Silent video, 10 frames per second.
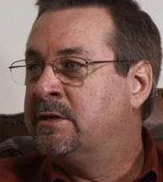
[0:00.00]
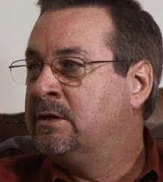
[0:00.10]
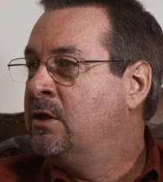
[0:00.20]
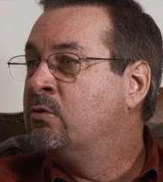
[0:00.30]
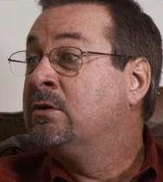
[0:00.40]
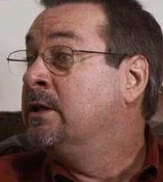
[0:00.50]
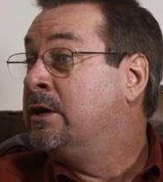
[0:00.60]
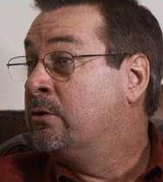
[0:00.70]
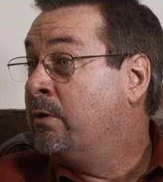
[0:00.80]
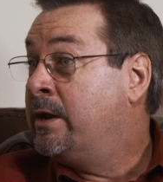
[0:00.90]
a local
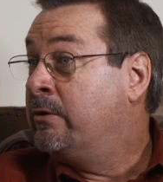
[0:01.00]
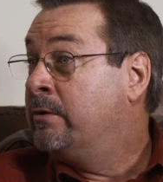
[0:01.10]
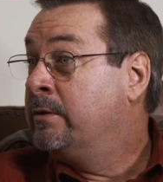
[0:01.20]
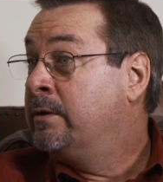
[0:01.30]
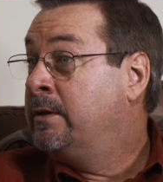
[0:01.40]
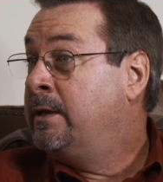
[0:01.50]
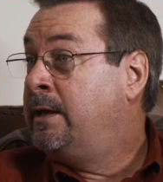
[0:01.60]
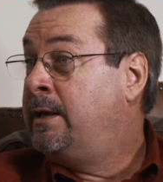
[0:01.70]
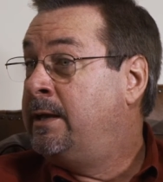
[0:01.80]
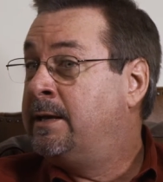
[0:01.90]
integrator
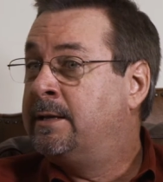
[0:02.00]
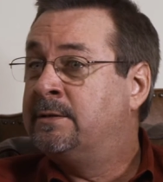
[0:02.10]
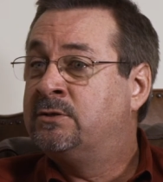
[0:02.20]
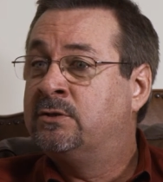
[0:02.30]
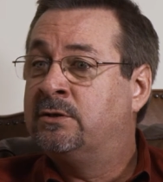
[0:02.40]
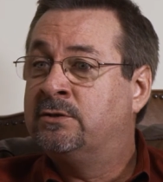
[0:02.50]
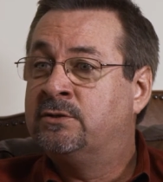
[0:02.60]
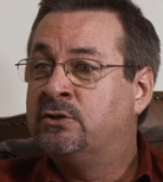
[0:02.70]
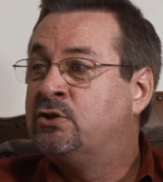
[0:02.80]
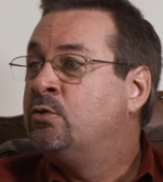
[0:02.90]
and to
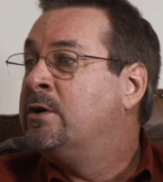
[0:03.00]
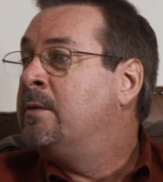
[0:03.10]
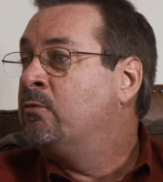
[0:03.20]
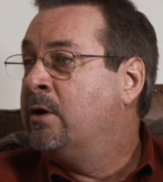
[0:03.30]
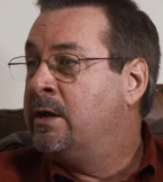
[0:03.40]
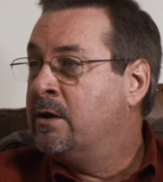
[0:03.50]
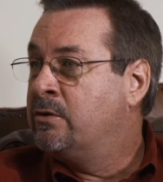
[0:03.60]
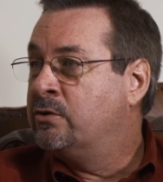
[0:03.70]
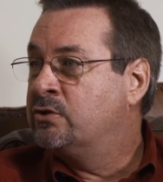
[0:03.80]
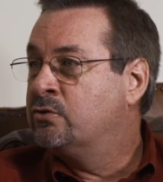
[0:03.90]
do an upgrade on
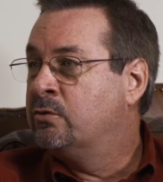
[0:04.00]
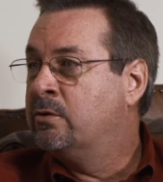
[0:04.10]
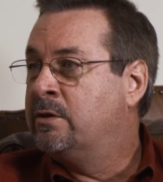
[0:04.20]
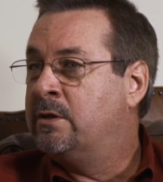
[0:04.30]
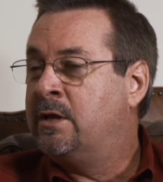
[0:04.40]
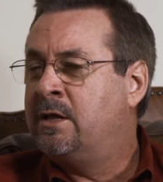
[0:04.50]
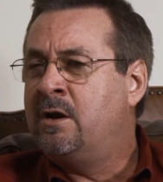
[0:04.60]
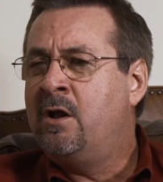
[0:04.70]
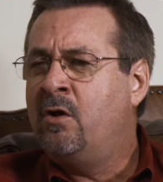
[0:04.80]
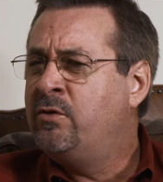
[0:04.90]
their extruder. And
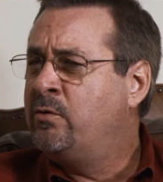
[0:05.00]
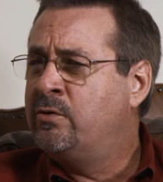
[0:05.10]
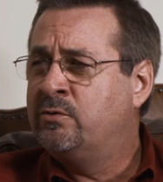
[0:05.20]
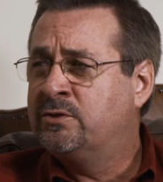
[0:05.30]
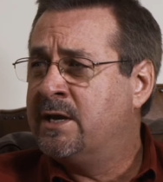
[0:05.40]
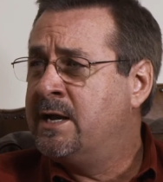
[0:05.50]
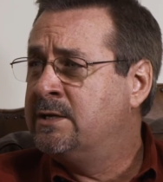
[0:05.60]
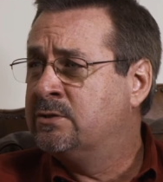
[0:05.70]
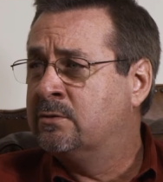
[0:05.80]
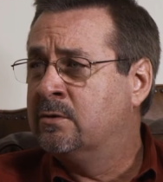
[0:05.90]
although those
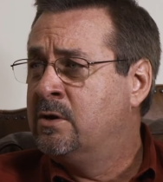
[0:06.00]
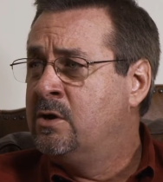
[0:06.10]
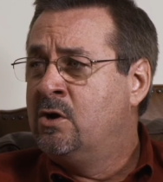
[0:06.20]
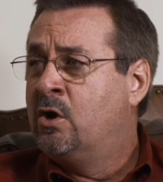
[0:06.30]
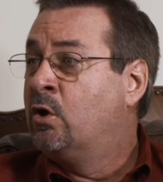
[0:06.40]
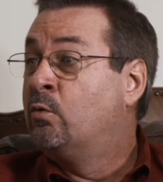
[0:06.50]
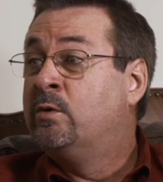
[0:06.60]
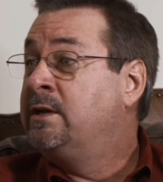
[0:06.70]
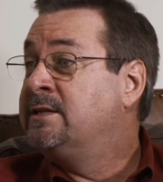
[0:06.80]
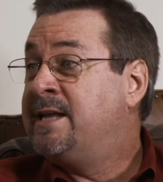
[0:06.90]
guys are
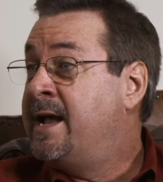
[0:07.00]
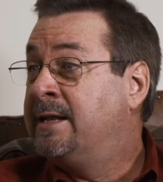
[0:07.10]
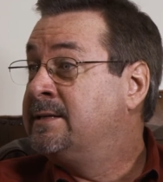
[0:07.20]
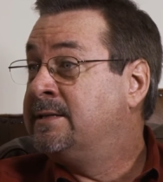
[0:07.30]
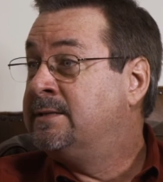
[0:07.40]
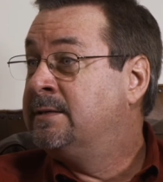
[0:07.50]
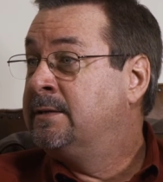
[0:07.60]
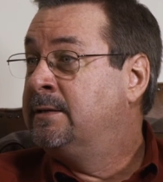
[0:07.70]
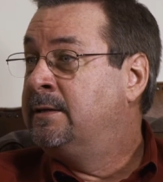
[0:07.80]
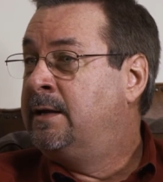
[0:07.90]
really talented,
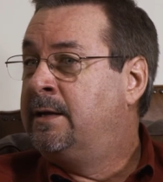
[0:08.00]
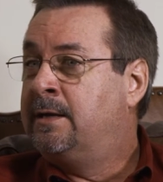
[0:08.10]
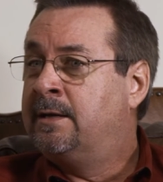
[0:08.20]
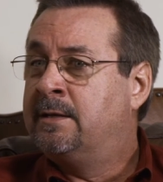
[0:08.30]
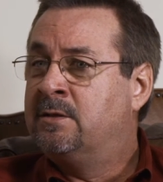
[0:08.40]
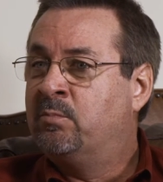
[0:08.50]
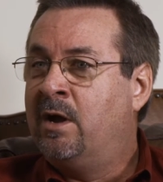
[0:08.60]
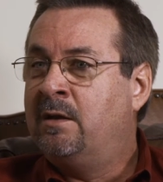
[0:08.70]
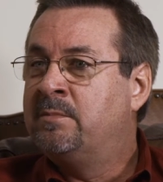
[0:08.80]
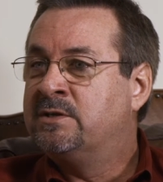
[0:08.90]
the
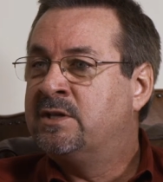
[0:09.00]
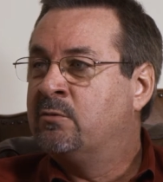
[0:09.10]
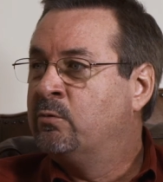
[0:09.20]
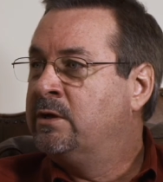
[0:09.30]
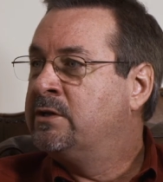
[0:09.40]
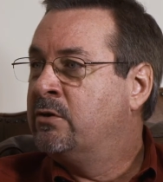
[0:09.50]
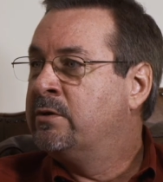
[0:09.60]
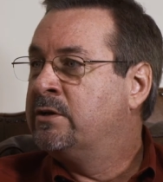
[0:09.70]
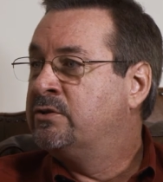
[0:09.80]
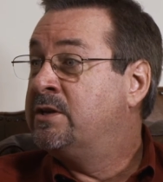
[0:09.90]
problem is they really don't
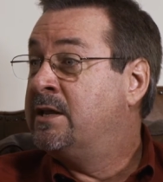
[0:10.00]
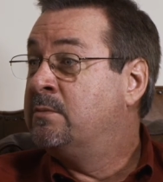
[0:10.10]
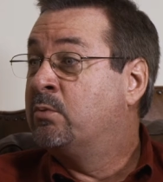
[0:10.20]
understand the